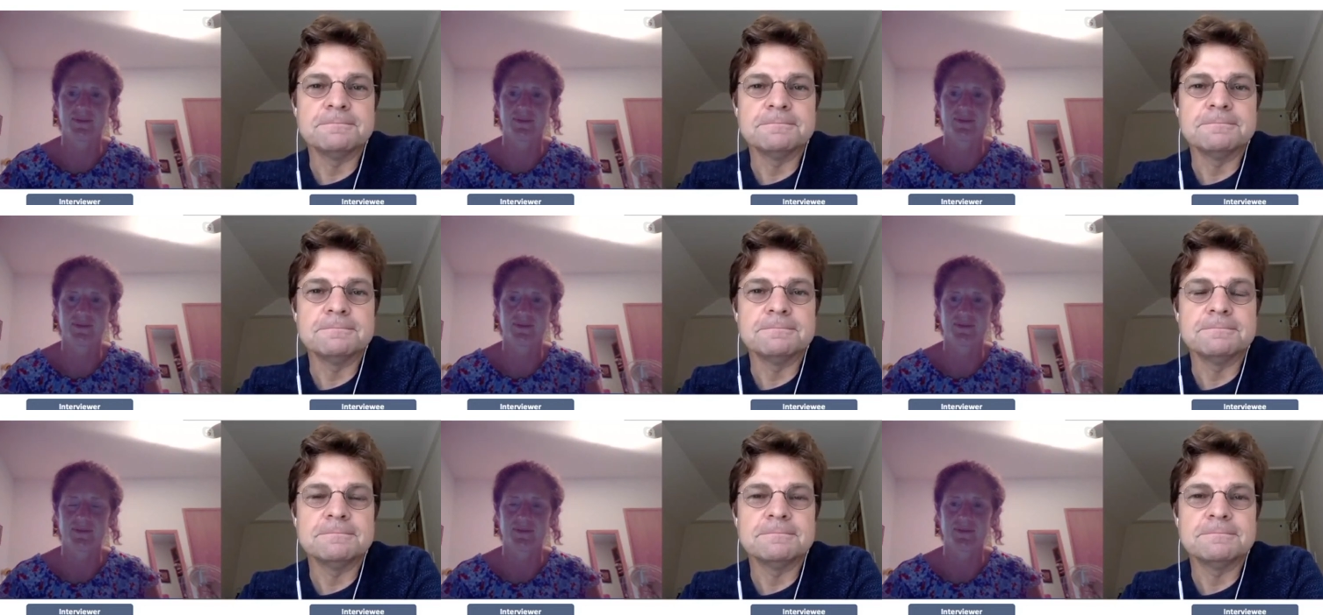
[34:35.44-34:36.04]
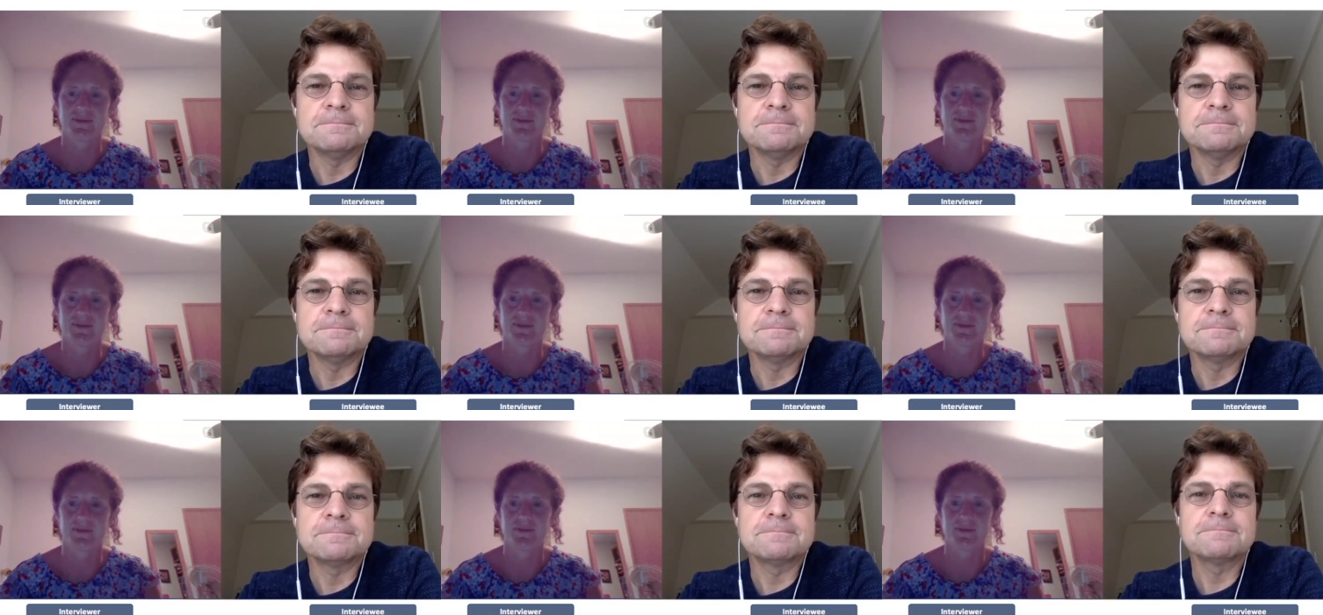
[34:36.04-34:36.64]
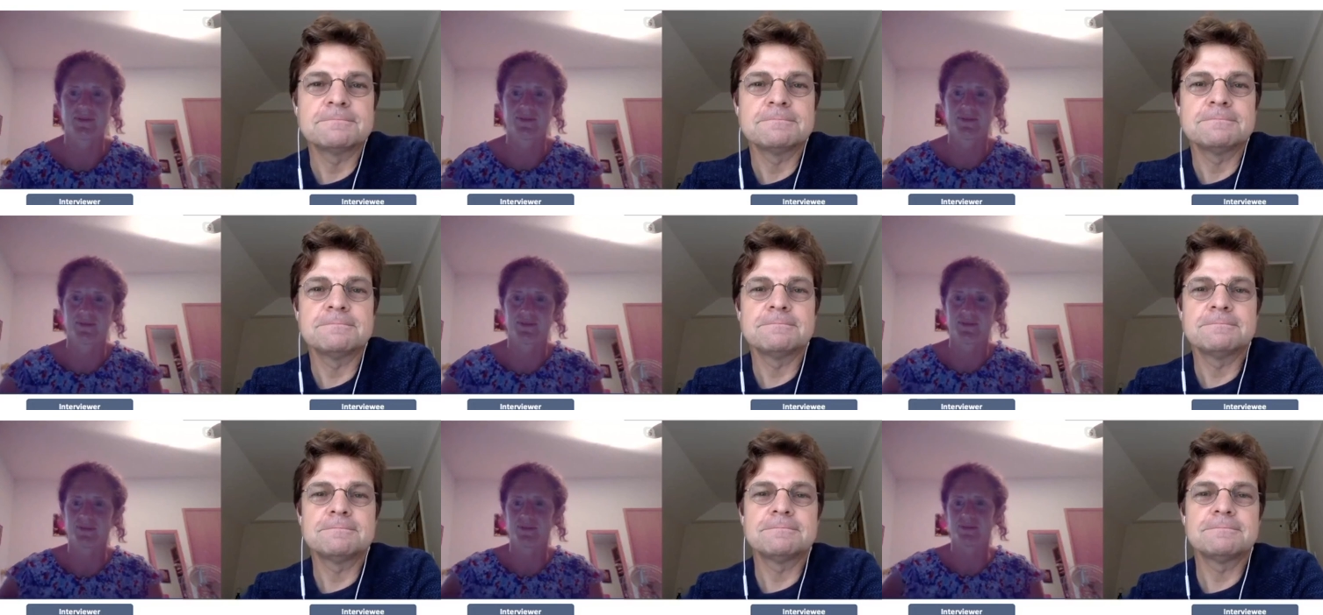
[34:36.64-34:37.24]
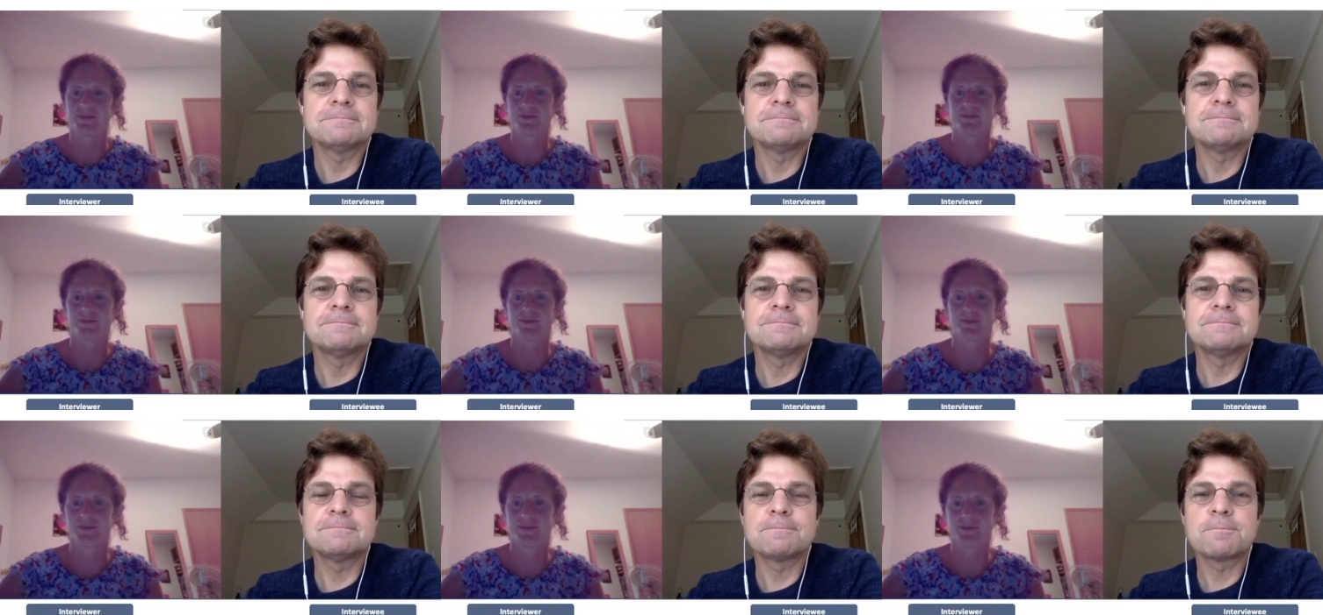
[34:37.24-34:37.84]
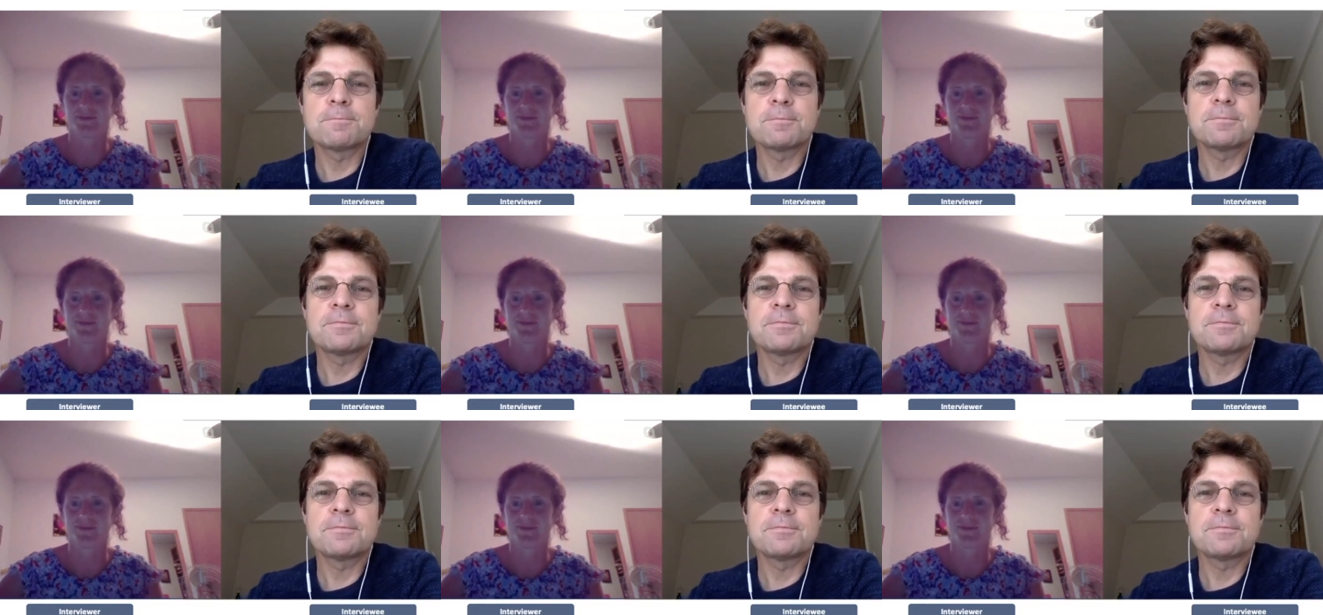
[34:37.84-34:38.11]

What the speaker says: Nothing is said.